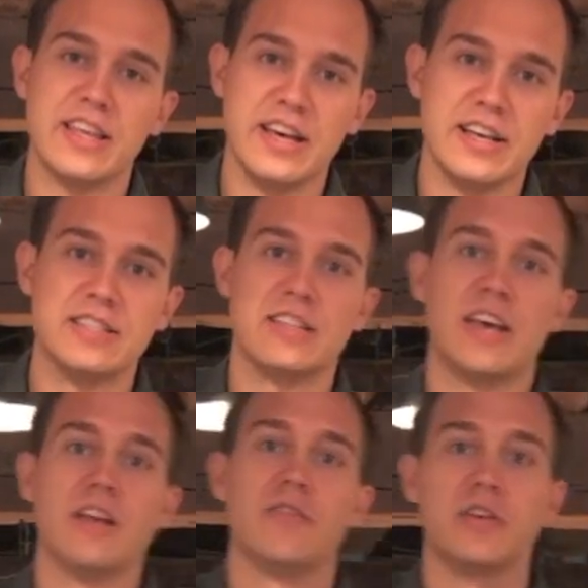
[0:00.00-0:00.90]
this,
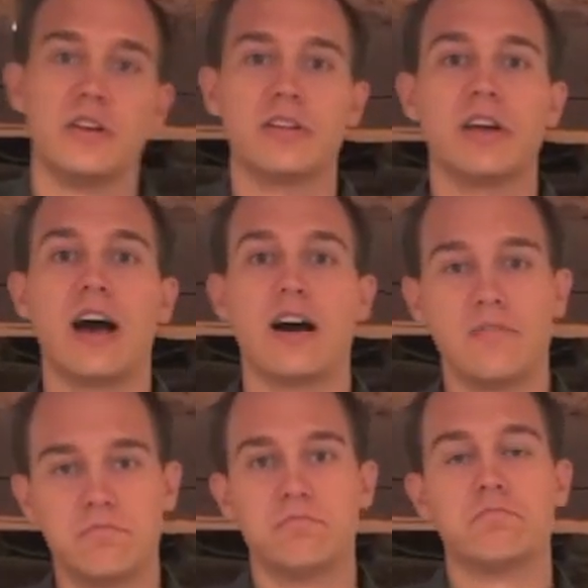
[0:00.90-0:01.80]
and
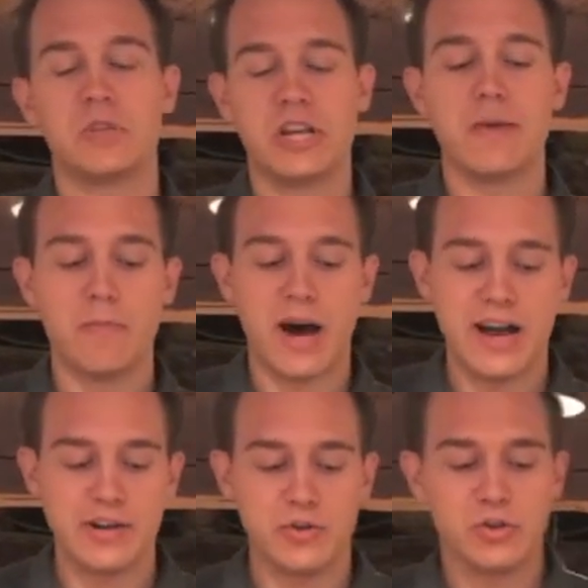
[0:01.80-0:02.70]
keep in
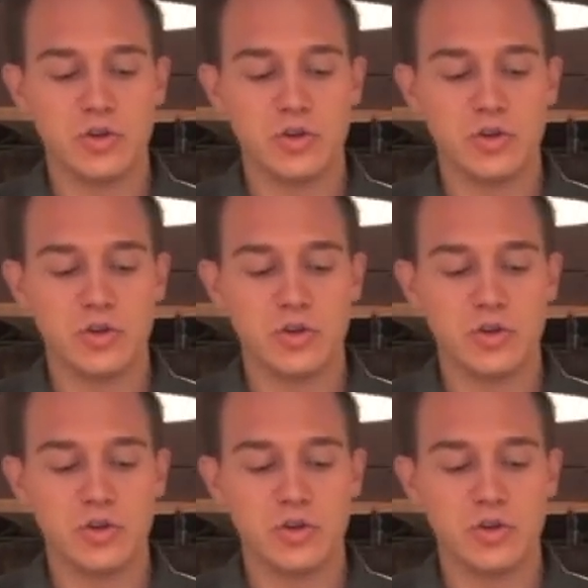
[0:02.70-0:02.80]
mind,